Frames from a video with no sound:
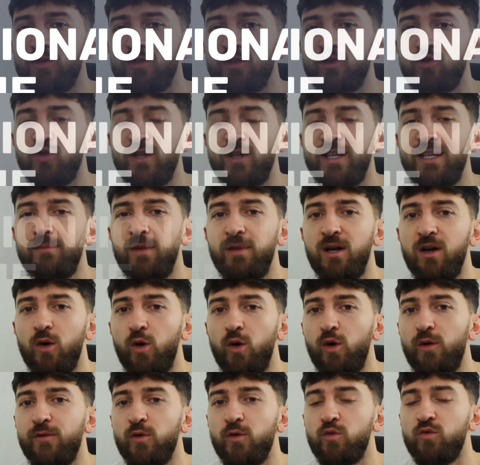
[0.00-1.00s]
stream
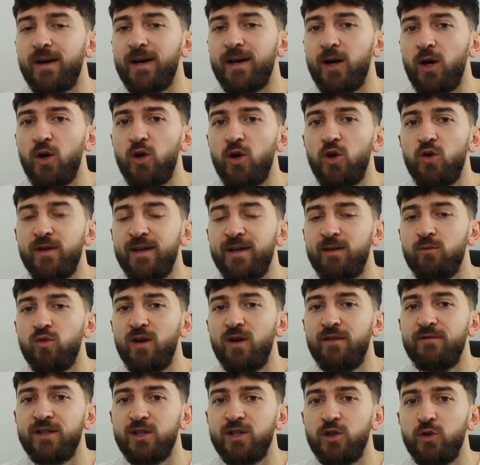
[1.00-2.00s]
of recurring
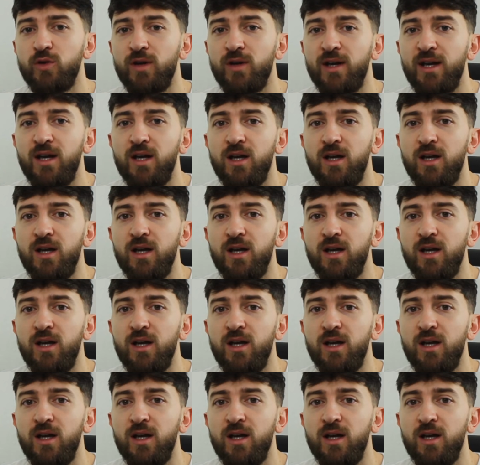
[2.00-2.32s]
revenue.